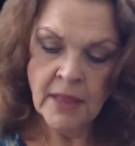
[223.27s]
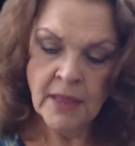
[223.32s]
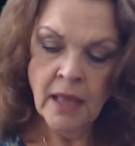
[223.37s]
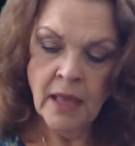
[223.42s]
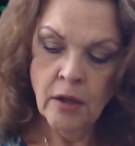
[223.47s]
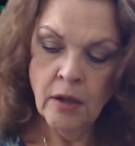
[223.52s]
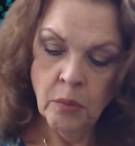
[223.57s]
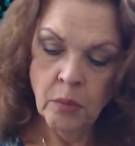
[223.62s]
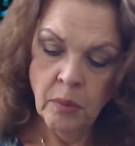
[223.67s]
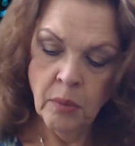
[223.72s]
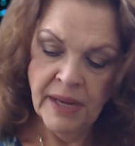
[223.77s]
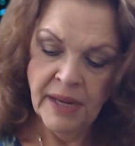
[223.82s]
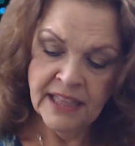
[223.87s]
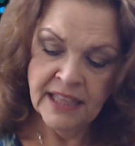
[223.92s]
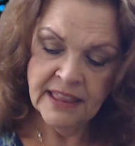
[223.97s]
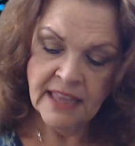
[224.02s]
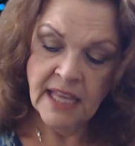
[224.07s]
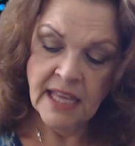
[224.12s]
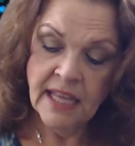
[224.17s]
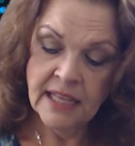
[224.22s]
with
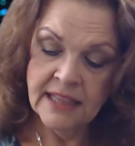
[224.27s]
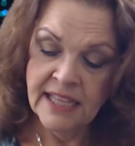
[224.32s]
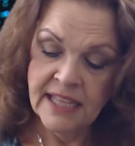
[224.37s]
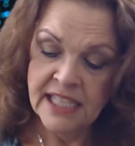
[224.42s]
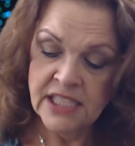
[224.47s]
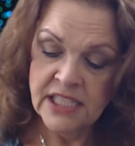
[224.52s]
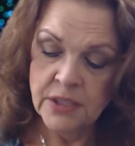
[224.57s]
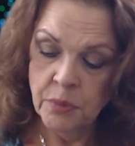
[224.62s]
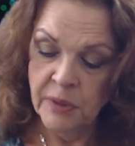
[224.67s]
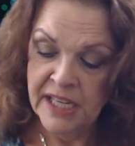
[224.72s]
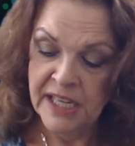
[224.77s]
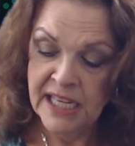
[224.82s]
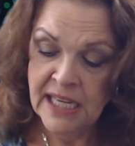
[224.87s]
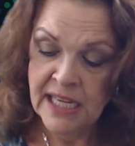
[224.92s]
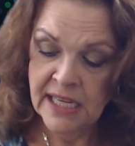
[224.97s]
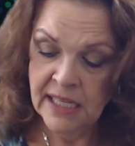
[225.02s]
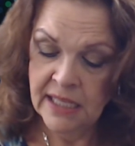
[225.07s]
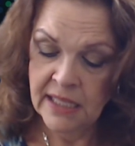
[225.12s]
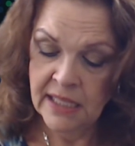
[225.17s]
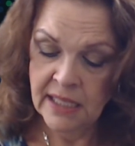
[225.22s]
this
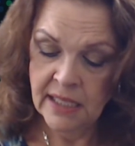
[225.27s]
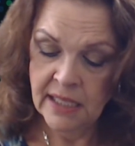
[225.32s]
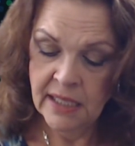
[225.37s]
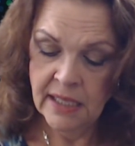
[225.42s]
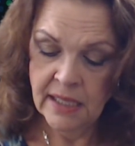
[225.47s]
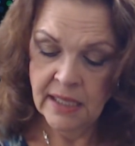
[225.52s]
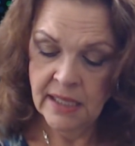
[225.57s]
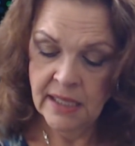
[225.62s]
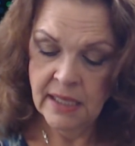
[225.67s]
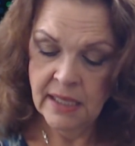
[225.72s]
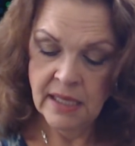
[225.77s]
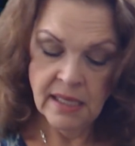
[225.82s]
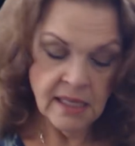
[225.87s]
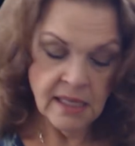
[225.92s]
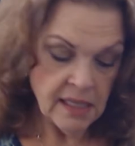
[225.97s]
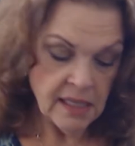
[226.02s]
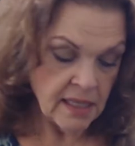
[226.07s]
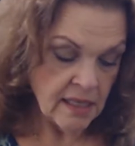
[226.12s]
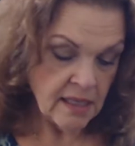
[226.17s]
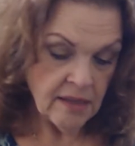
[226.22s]
week
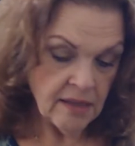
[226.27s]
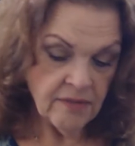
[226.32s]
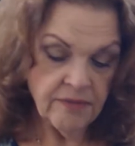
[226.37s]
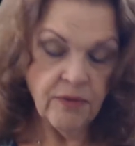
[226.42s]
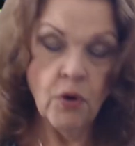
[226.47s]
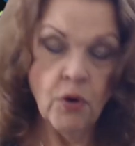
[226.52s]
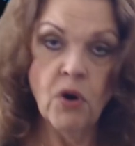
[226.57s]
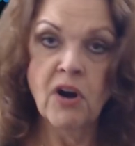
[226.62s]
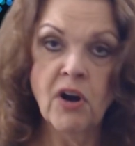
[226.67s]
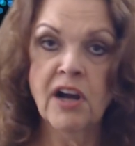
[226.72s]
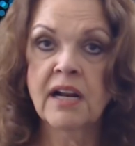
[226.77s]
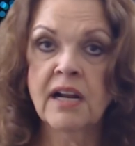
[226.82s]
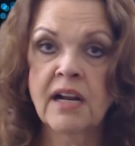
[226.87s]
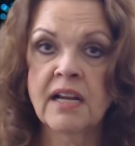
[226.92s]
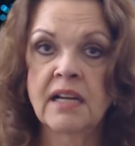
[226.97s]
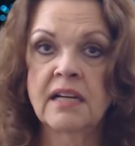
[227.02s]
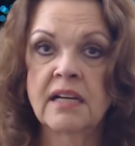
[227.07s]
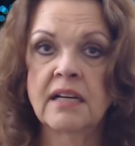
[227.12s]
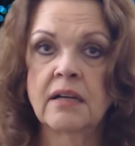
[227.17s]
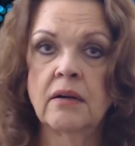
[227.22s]
for
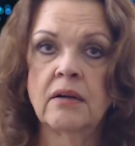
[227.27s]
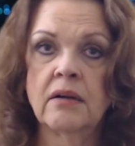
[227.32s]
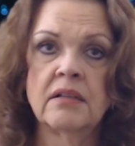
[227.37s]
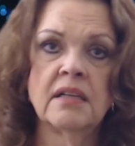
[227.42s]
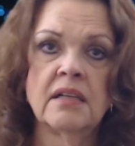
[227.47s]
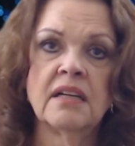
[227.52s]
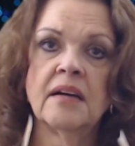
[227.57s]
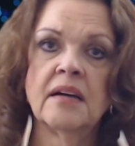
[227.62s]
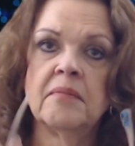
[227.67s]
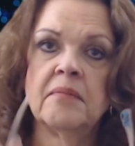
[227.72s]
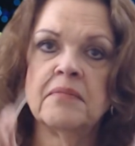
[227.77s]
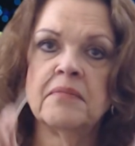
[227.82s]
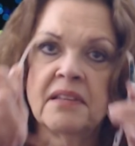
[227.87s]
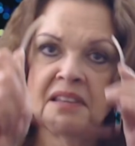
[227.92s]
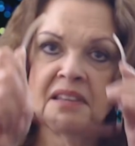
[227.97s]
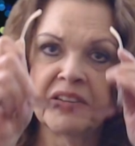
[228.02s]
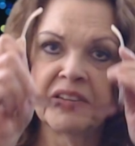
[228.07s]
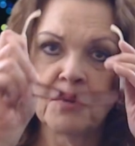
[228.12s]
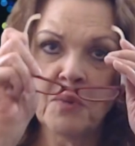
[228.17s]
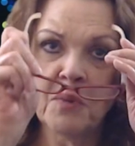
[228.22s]

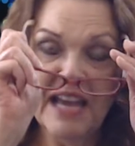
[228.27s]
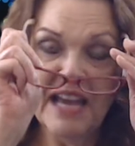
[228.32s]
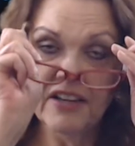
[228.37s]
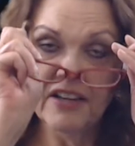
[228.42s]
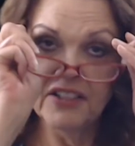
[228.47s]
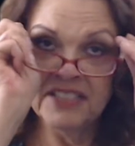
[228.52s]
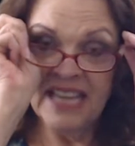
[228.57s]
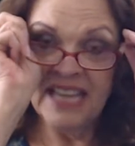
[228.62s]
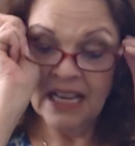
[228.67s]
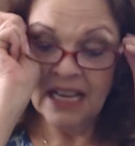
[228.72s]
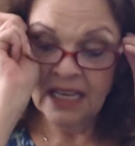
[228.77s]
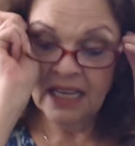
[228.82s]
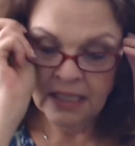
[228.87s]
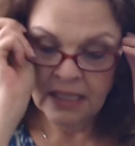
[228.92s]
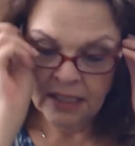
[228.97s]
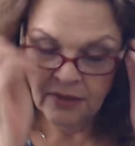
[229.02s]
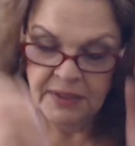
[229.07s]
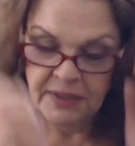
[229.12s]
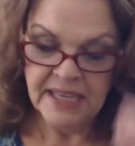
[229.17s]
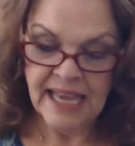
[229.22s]
the rider deck.
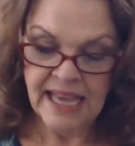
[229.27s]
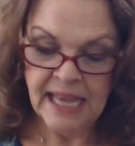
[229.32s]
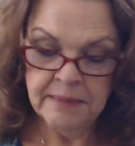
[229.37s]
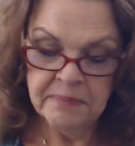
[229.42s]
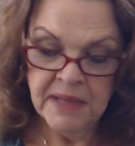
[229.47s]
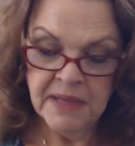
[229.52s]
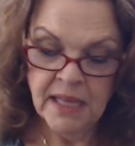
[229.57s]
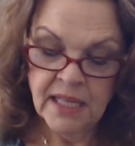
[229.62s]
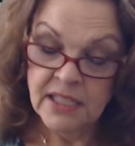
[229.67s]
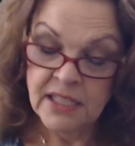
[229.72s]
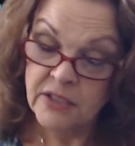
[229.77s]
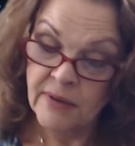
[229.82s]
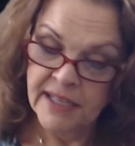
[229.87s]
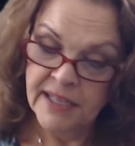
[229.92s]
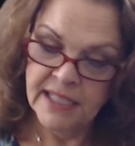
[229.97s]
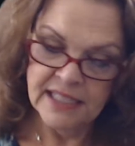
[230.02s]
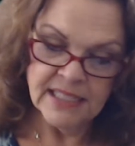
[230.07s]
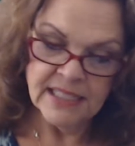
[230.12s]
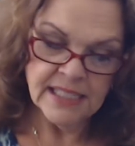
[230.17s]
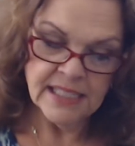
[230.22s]
Okay, so I
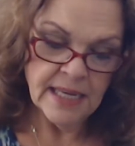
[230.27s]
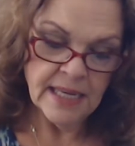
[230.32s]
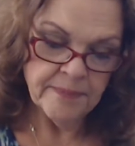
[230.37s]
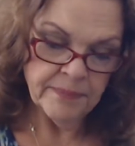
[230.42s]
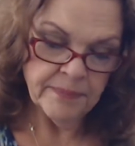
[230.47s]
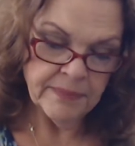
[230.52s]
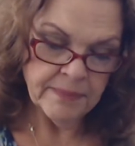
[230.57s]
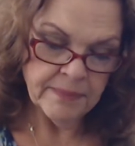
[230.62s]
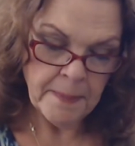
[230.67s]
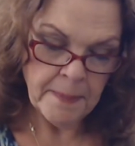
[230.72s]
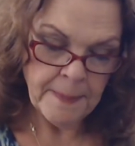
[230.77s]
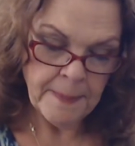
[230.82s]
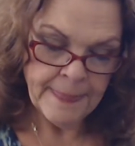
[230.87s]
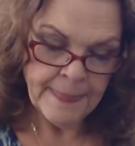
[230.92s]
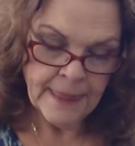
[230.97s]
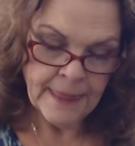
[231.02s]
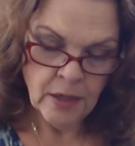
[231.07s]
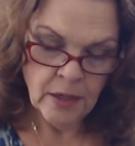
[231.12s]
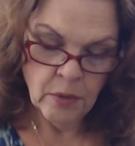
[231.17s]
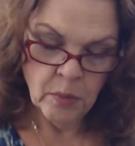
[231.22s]
can see
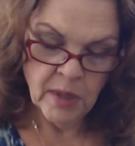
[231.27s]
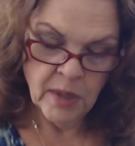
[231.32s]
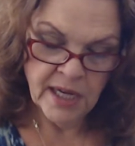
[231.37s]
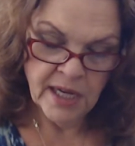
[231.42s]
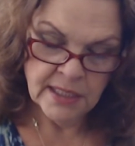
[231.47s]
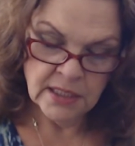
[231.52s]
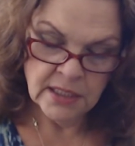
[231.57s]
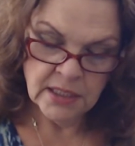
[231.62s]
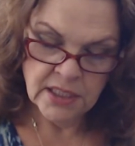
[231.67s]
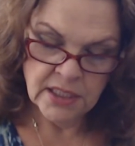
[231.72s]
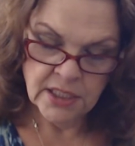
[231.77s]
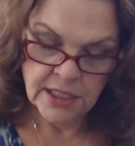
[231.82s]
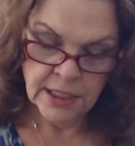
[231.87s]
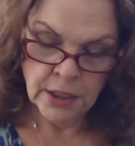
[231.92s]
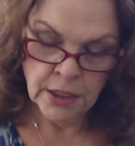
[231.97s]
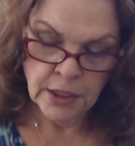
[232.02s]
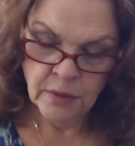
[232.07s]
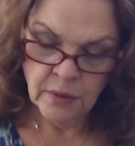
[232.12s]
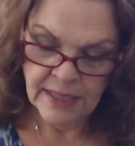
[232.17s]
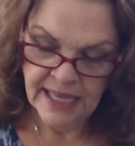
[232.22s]
one,
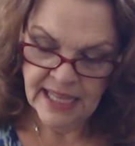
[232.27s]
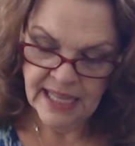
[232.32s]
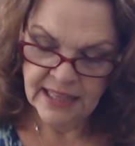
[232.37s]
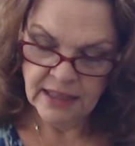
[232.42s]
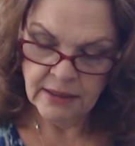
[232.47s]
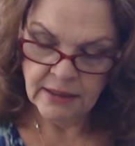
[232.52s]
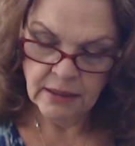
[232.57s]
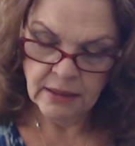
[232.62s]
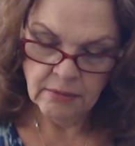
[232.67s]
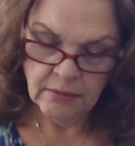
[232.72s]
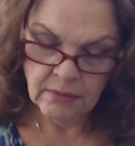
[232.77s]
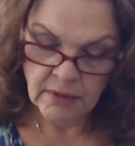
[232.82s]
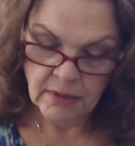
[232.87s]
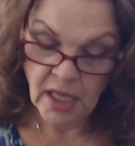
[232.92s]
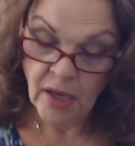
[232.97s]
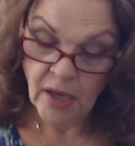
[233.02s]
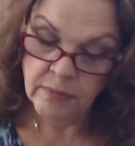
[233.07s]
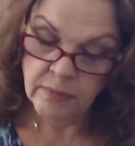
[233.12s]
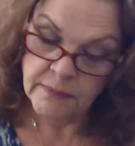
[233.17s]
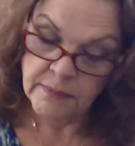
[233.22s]
two, and
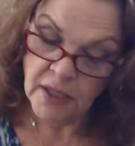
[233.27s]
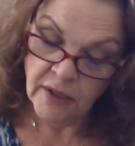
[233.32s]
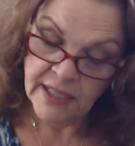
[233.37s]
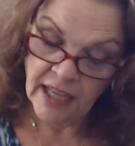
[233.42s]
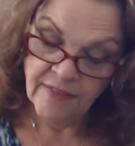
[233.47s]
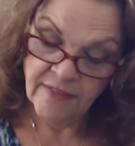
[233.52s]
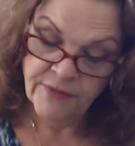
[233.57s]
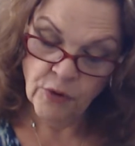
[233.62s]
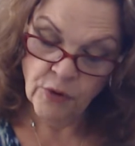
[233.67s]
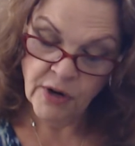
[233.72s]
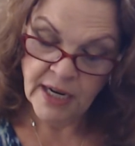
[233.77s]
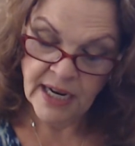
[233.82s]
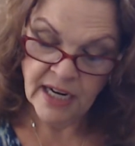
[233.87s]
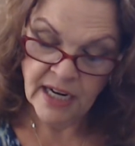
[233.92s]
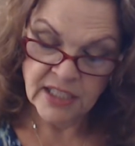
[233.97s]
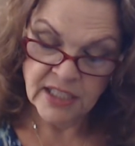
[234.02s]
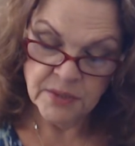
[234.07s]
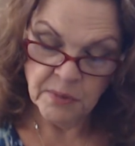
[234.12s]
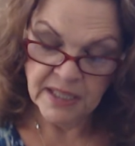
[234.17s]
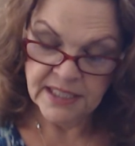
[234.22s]
oh, okay, four
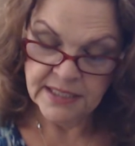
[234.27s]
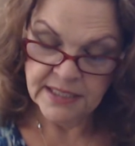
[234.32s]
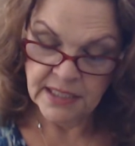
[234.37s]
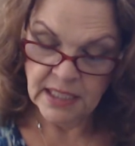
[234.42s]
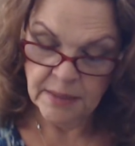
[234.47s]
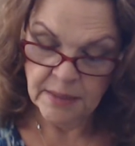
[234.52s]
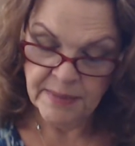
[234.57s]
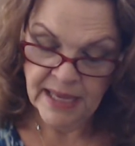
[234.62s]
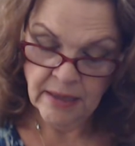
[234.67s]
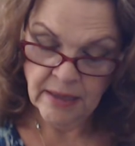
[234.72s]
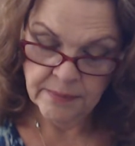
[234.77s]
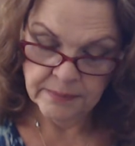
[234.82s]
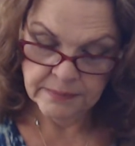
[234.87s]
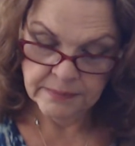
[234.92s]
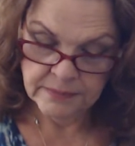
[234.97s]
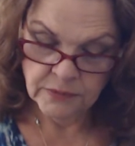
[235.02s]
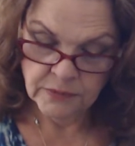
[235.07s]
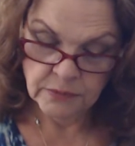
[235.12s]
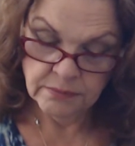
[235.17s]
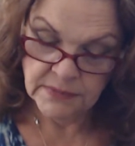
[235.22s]
cards wants to come out.
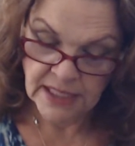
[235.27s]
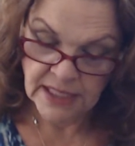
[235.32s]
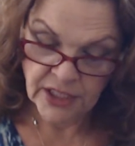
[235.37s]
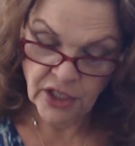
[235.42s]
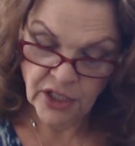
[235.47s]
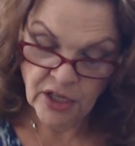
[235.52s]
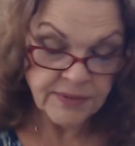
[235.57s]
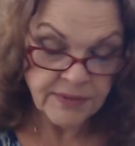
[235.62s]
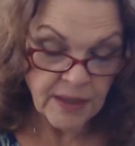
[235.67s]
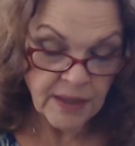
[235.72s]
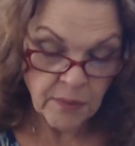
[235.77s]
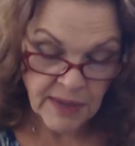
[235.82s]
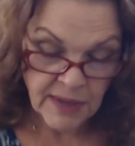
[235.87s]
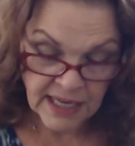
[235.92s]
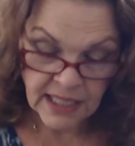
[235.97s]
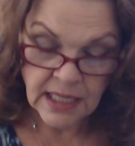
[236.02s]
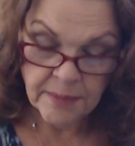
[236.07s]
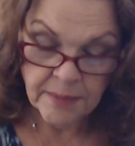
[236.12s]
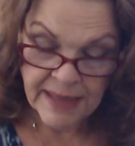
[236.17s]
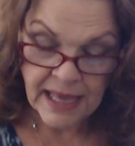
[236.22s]
And you know, if they want to
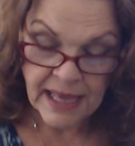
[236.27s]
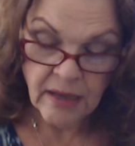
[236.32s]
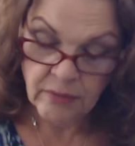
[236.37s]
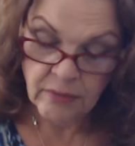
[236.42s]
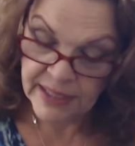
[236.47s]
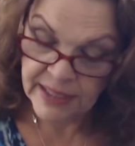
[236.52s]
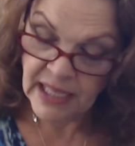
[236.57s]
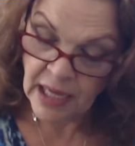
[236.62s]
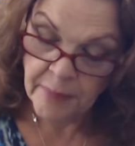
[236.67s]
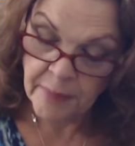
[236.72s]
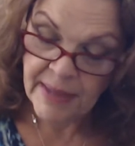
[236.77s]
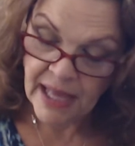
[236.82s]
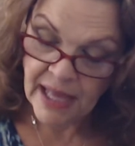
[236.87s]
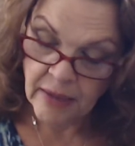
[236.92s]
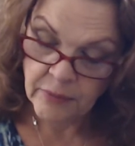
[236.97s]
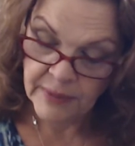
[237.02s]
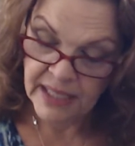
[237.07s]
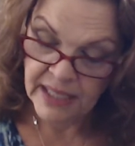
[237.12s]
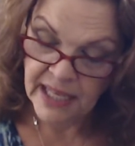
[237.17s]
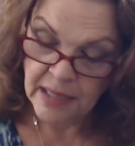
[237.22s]
come out, we come out,
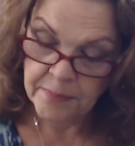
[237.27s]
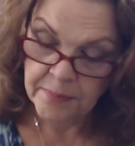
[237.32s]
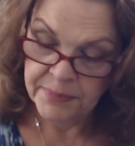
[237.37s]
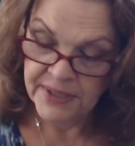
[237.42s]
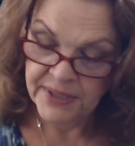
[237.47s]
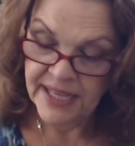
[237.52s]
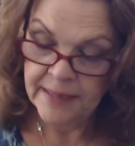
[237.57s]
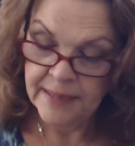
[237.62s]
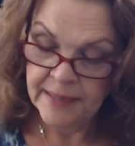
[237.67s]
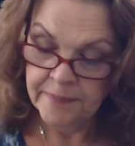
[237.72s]
we let them play.